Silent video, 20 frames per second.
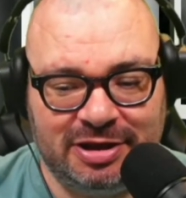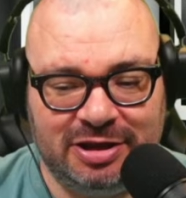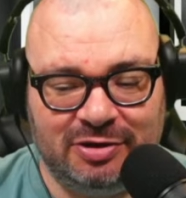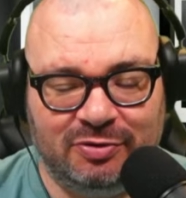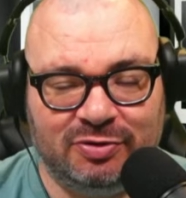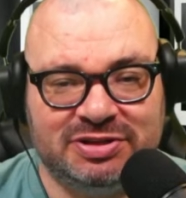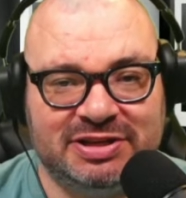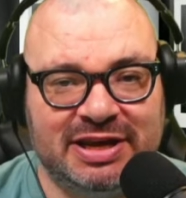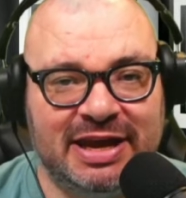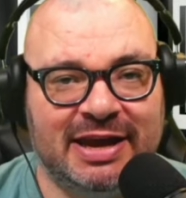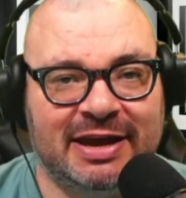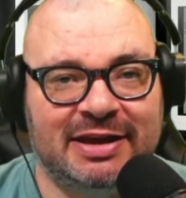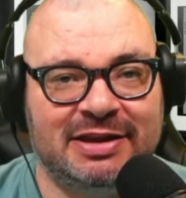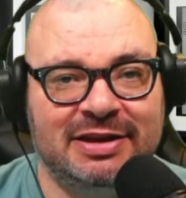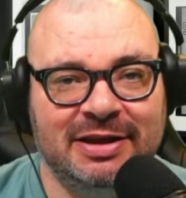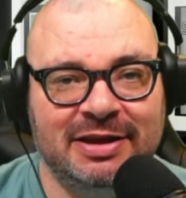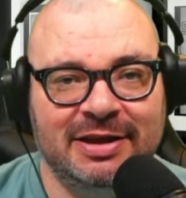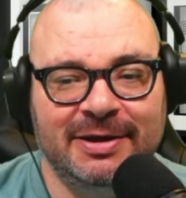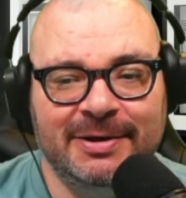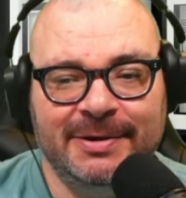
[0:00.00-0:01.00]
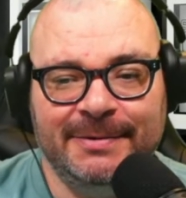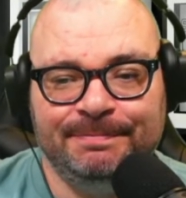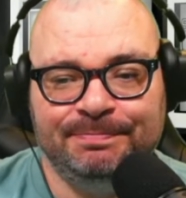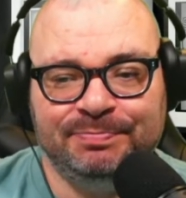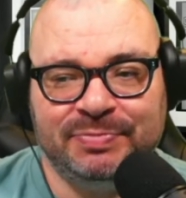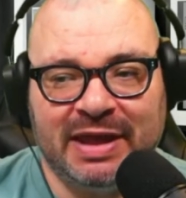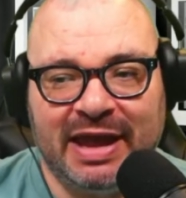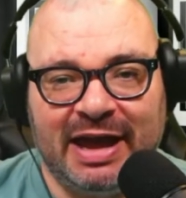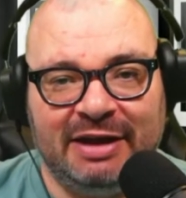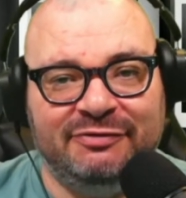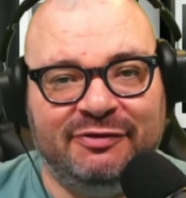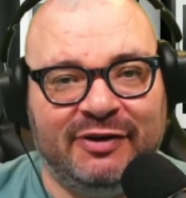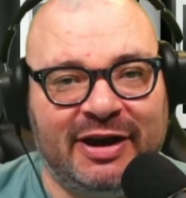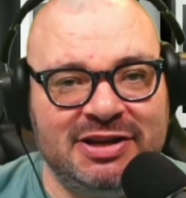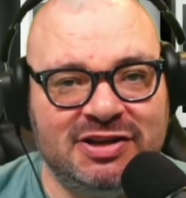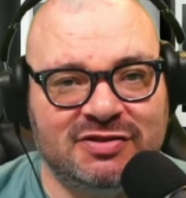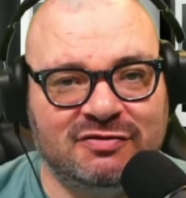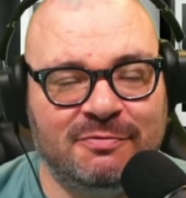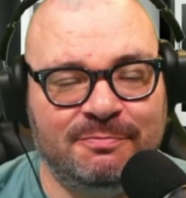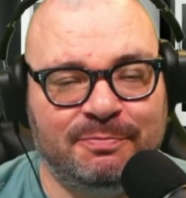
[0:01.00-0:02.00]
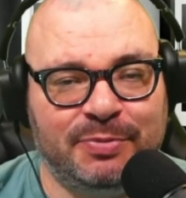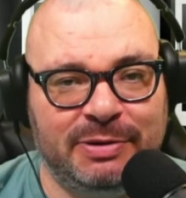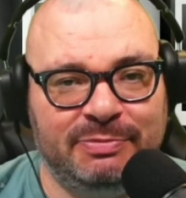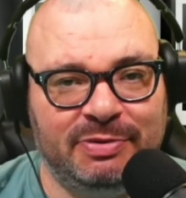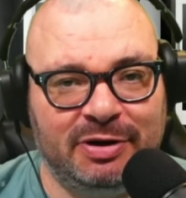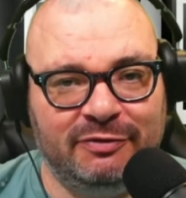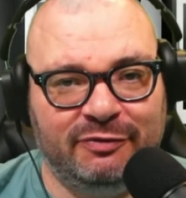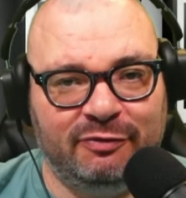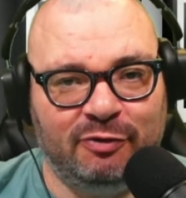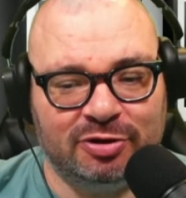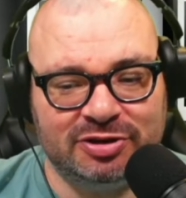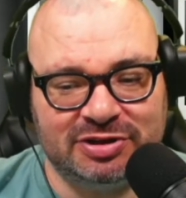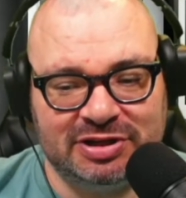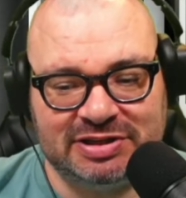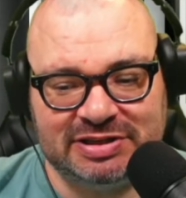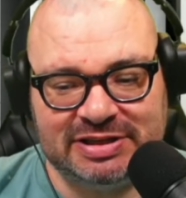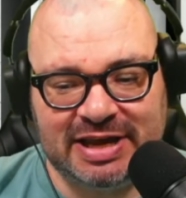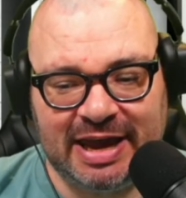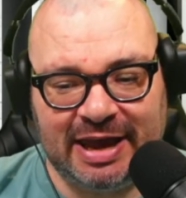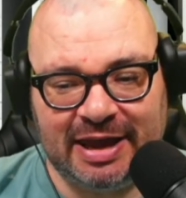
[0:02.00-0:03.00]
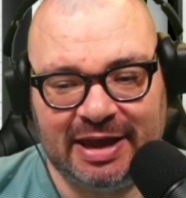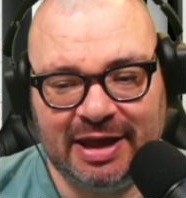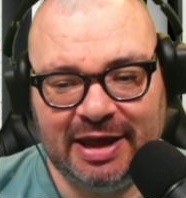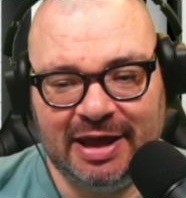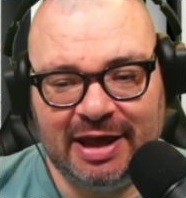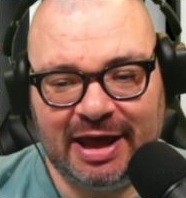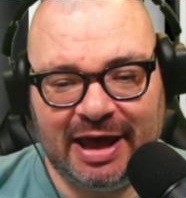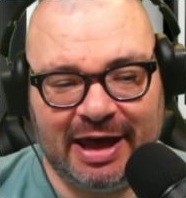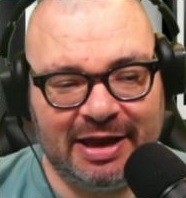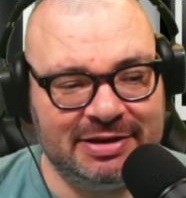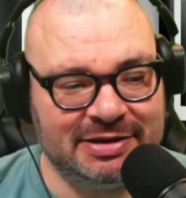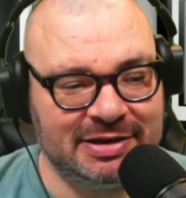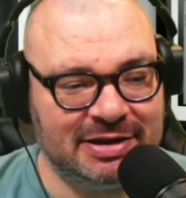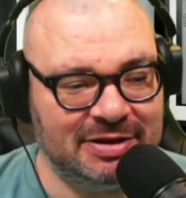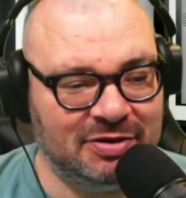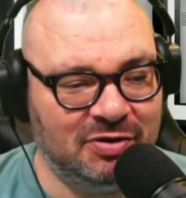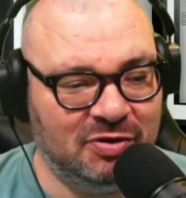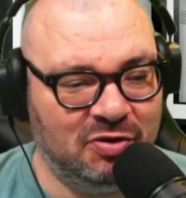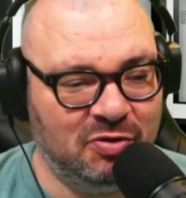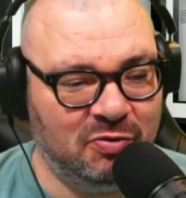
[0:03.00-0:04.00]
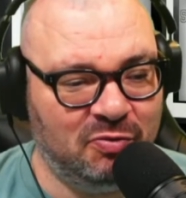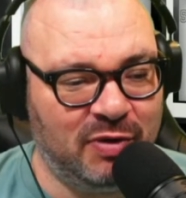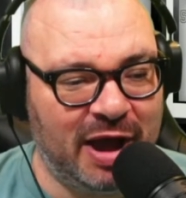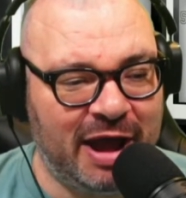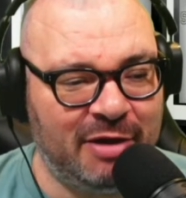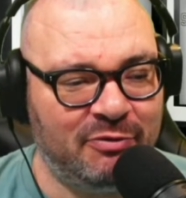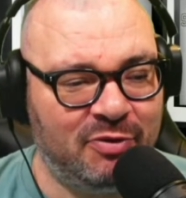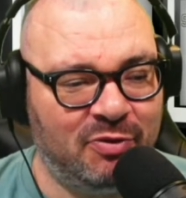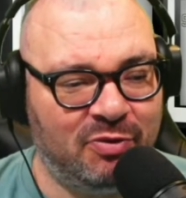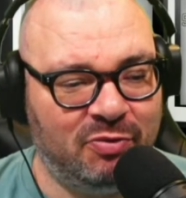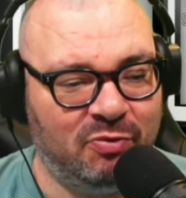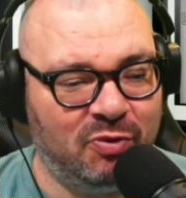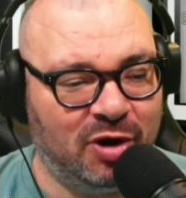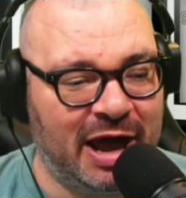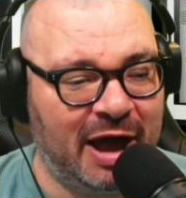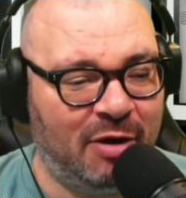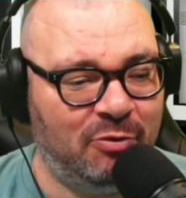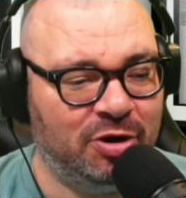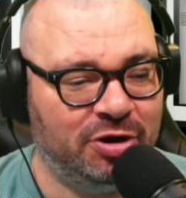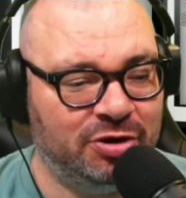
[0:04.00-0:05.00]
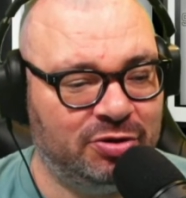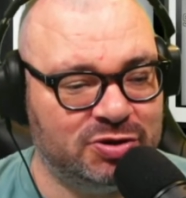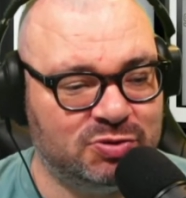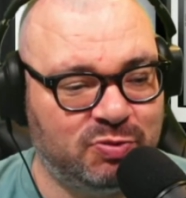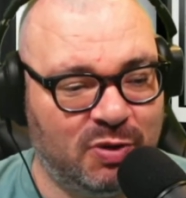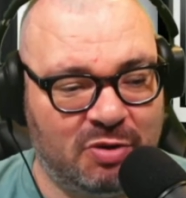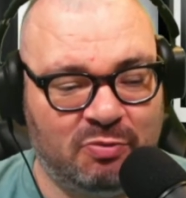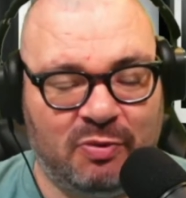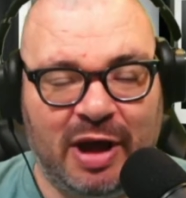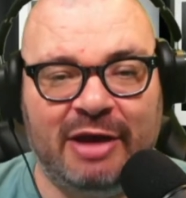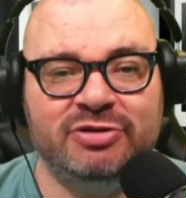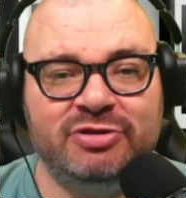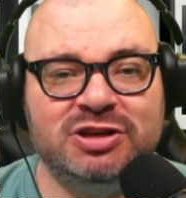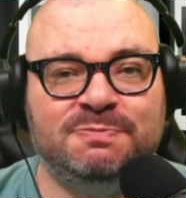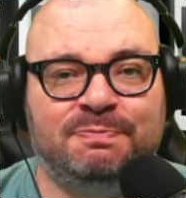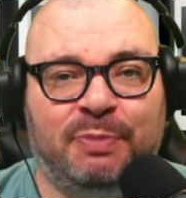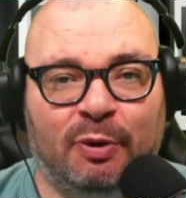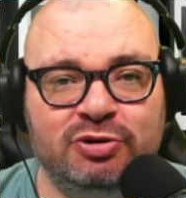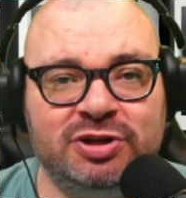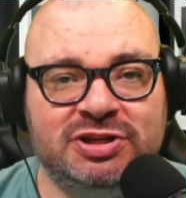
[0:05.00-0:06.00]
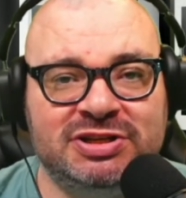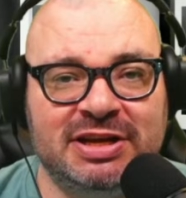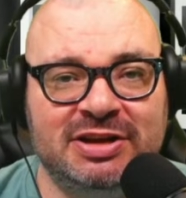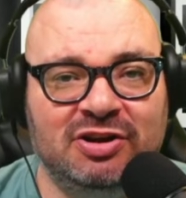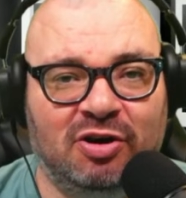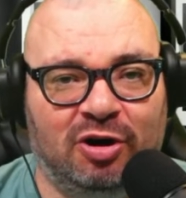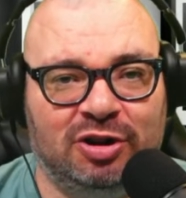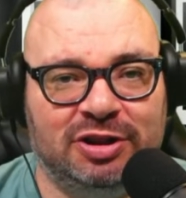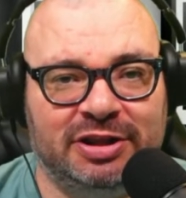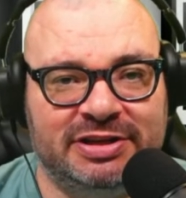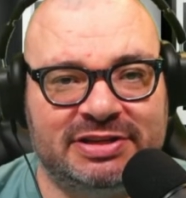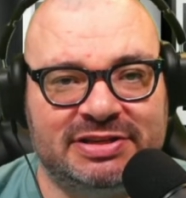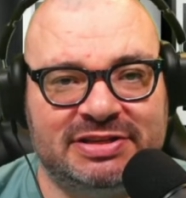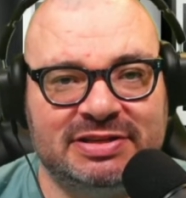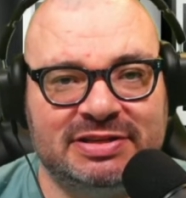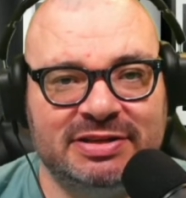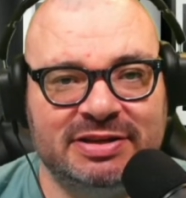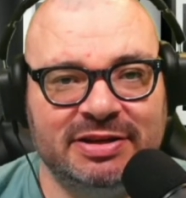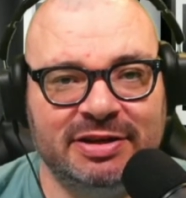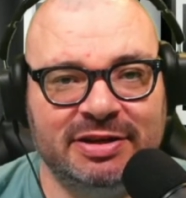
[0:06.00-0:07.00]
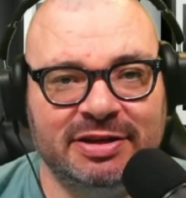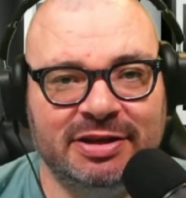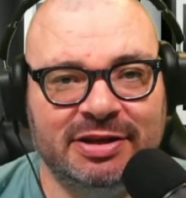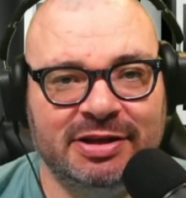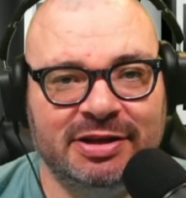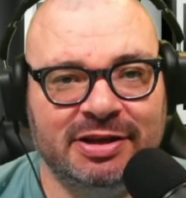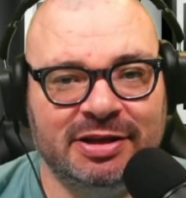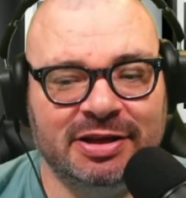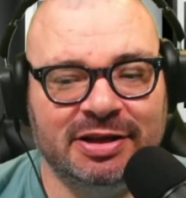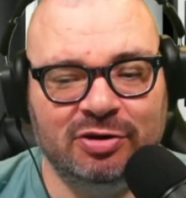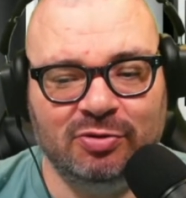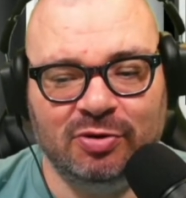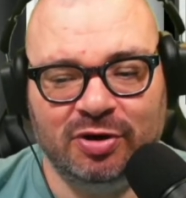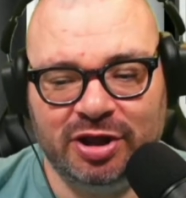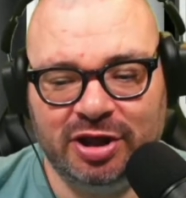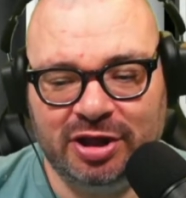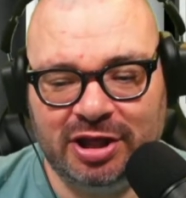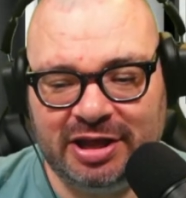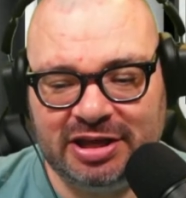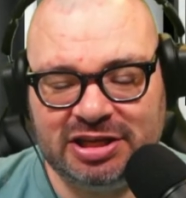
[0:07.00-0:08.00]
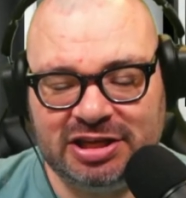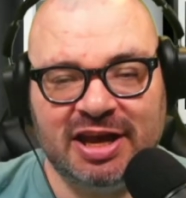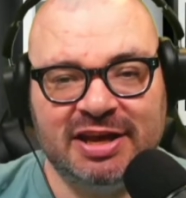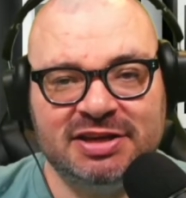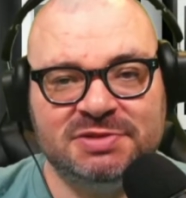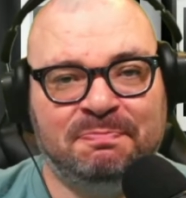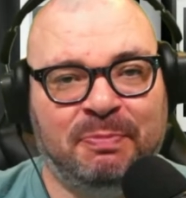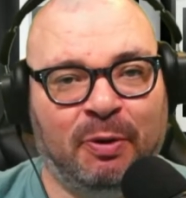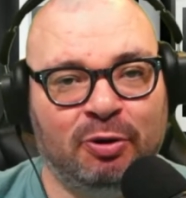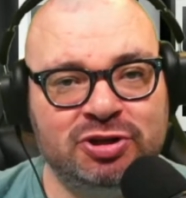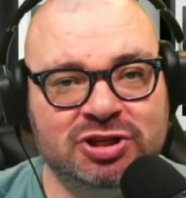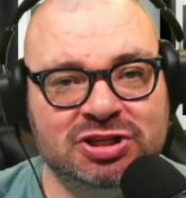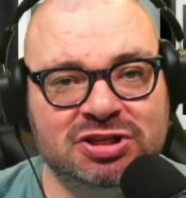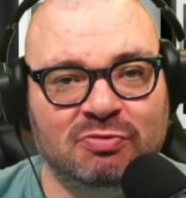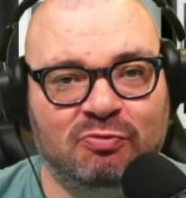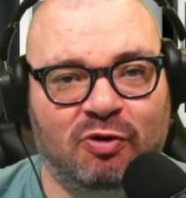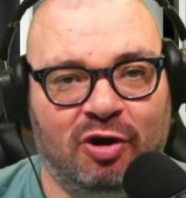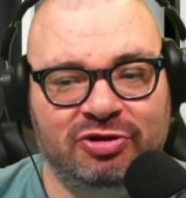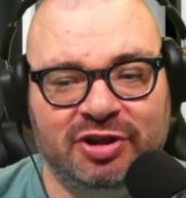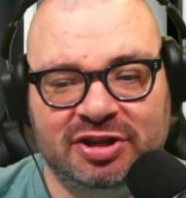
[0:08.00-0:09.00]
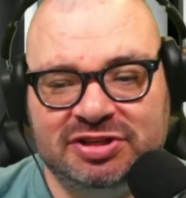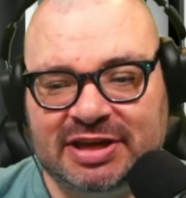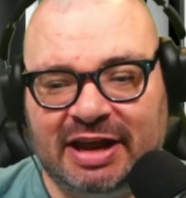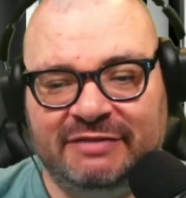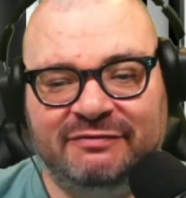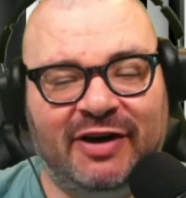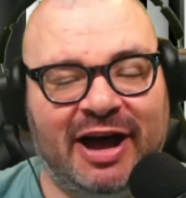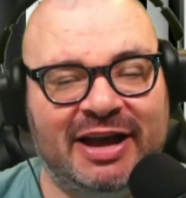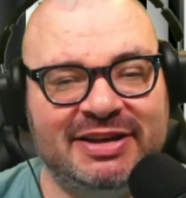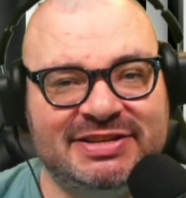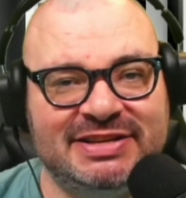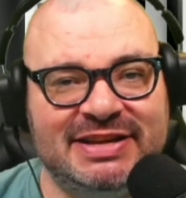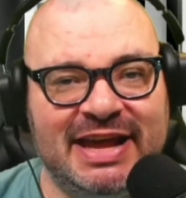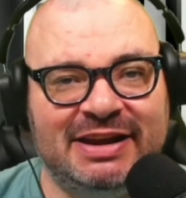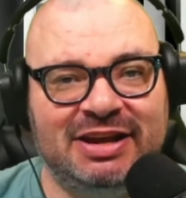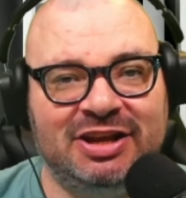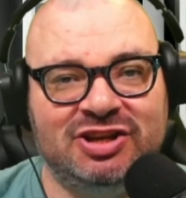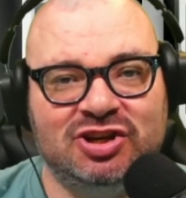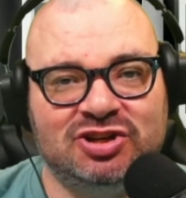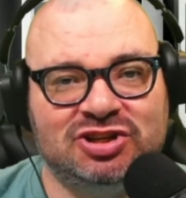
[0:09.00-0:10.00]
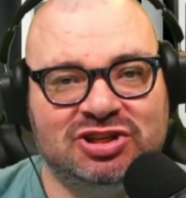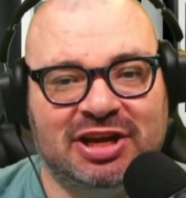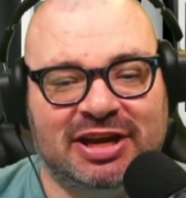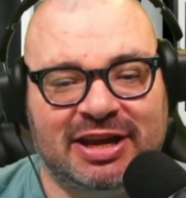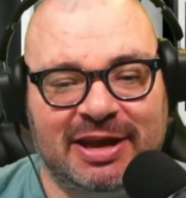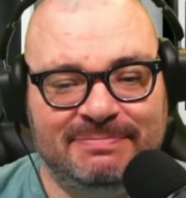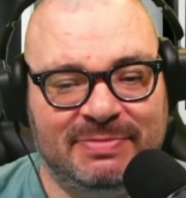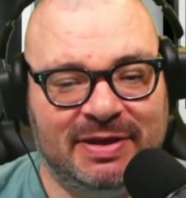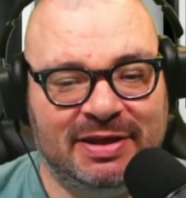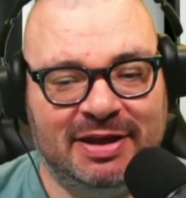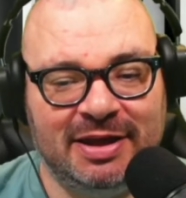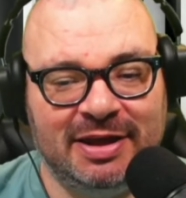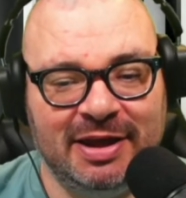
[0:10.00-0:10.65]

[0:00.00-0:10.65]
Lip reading: taking advice from people of what to say. And what I want to know is where is Bunce in all this? Is Bunce the one that's advising Eddie just to keep the